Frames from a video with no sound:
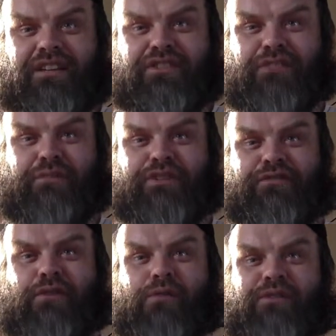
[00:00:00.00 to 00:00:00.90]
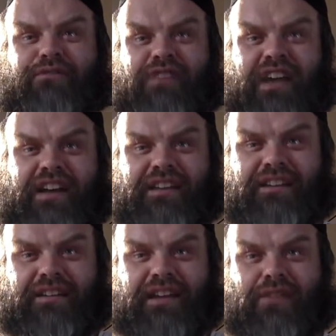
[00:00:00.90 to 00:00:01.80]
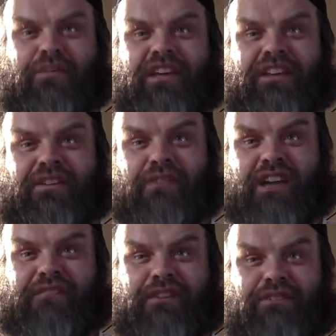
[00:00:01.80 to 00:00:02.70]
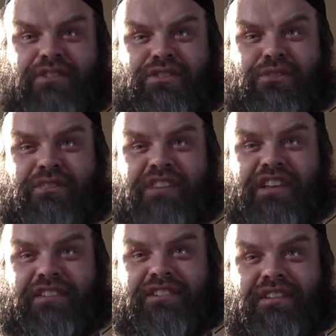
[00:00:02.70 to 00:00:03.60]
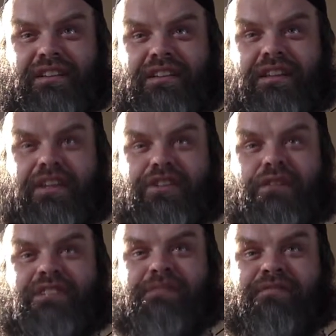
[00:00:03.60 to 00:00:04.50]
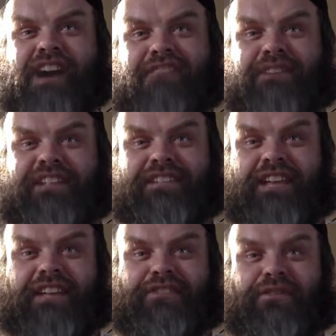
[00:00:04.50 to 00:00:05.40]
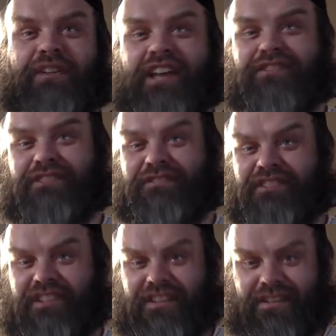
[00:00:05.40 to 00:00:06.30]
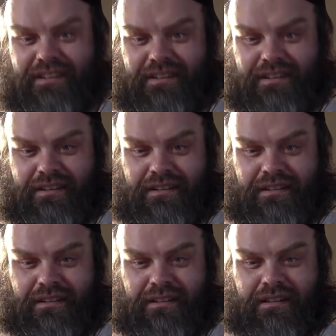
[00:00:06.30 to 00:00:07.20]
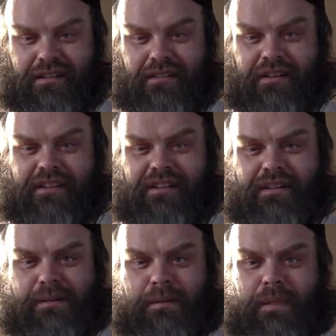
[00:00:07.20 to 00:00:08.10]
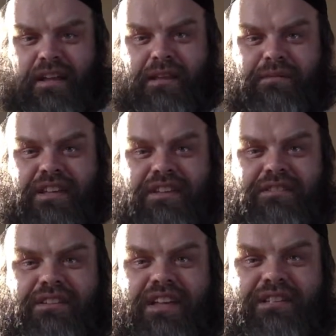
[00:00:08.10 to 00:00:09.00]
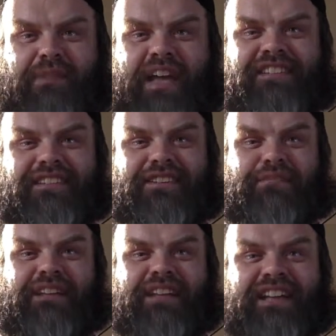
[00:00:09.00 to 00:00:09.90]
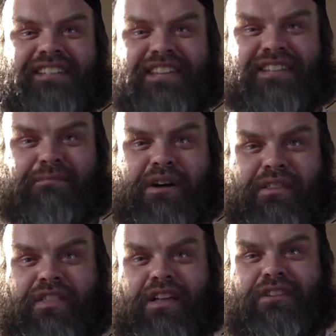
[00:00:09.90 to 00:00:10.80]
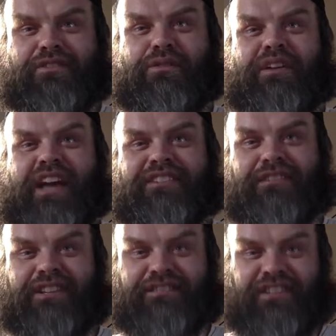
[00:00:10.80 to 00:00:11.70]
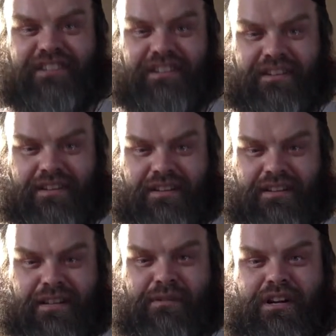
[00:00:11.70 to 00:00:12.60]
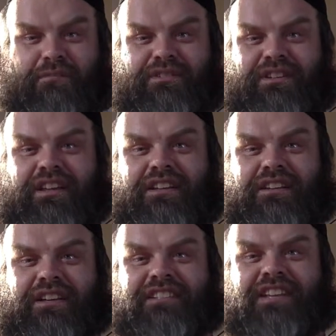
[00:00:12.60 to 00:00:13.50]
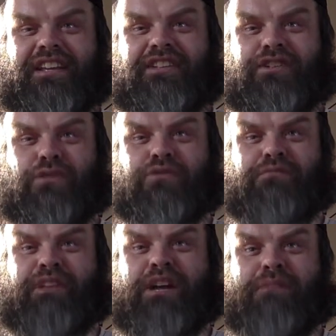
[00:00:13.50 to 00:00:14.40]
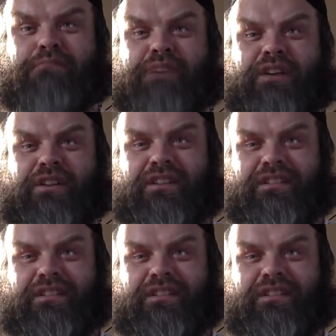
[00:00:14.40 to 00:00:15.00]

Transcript: You should push forward for that. And don't get in the way of it with stupid things. He shows up 5 minutes late, so you cancel his visit. Right? He pays a little bit less this month, so you cancel his visit. Because then his children become a bill.